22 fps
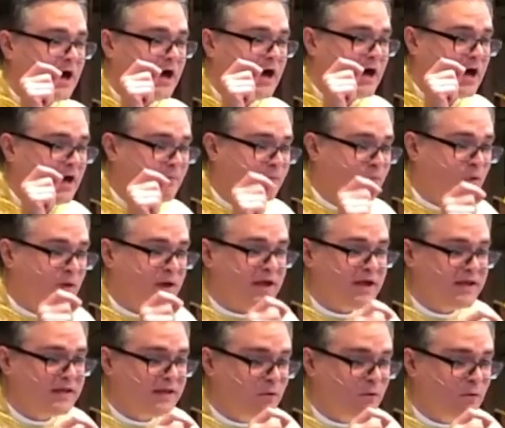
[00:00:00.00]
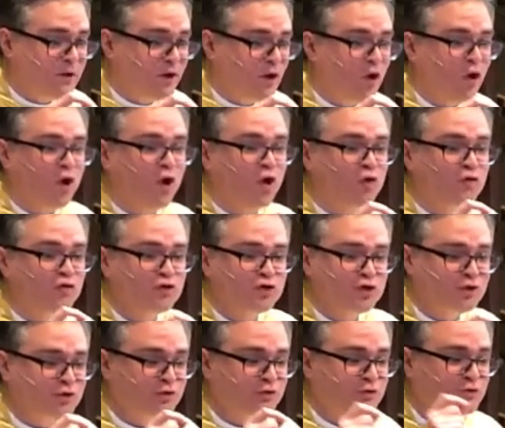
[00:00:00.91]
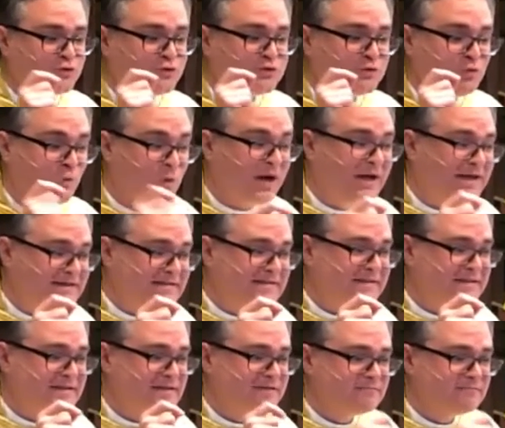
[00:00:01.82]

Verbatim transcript: I pray that we all choose wisely.